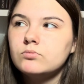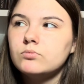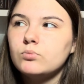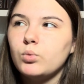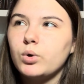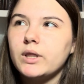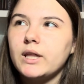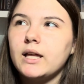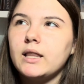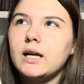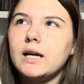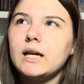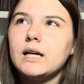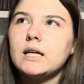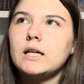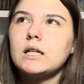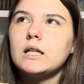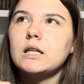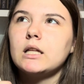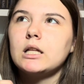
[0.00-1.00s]
Where they like
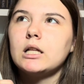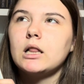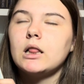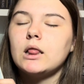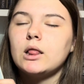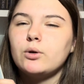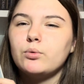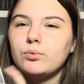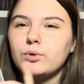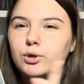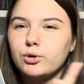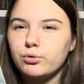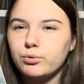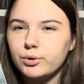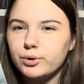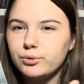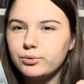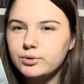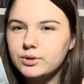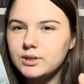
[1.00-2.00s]

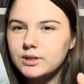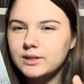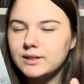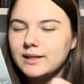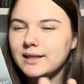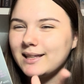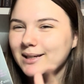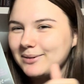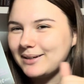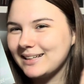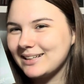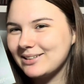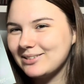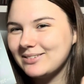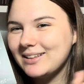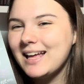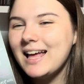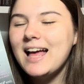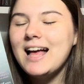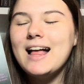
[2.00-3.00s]
recruit, there we go.
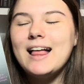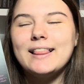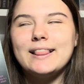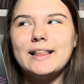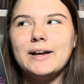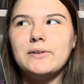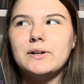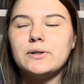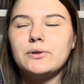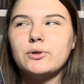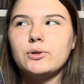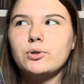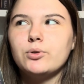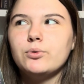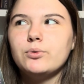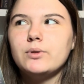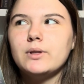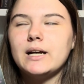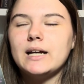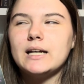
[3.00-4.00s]
They
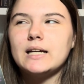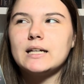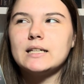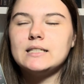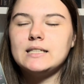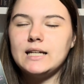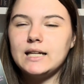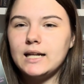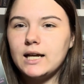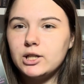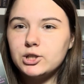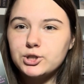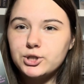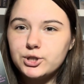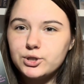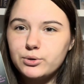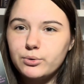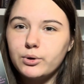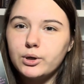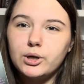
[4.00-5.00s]
recruit like
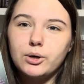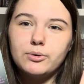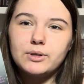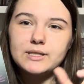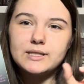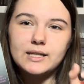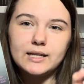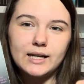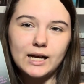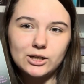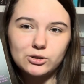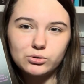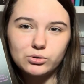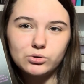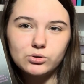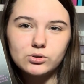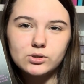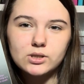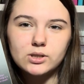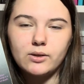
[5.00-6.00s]
teenagers who are known as the
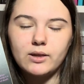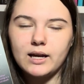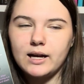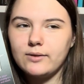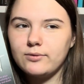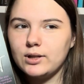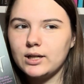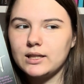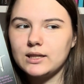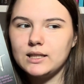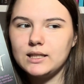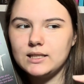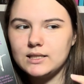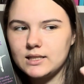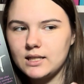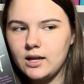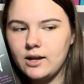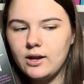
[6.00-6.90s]
Naturals. So they have like these